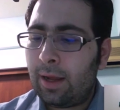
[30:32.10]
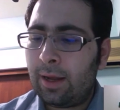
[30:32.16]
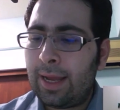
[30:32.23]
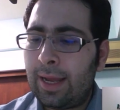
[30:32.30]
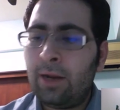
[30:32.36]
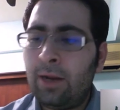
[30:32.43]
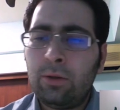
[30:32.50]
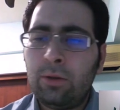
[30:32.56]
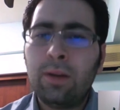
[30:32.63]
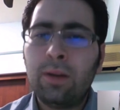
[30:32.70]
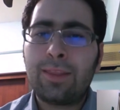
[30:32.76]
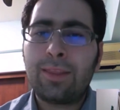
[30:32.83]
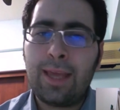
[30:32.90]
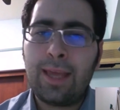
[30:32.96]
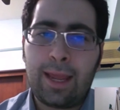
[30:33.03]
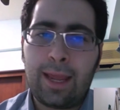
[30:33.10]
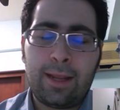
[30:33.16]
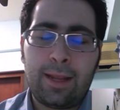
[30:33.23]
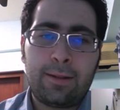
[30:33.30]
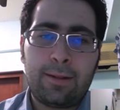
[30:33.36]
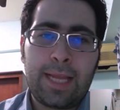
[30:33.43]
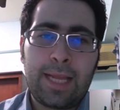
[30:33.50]
another
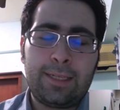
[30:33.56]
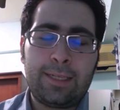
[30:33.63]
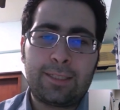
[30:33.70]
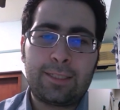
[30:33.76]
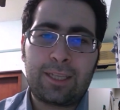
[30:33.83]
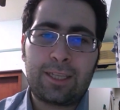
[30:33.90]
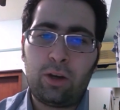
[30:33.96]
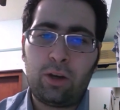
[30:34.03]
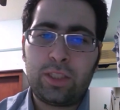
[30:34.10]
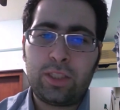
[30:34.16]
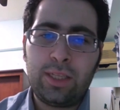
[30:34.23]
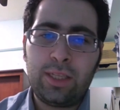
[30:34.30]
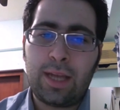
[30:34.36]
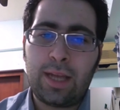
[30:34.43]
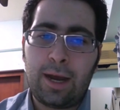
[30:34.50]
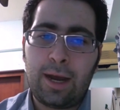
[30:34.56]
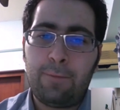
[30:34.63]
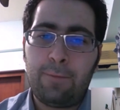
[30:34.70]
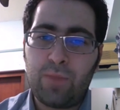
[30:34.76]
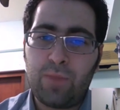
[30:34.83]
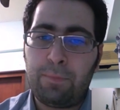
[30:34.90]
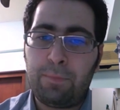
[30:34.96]
thing that is causing
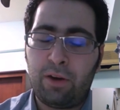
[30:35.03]
the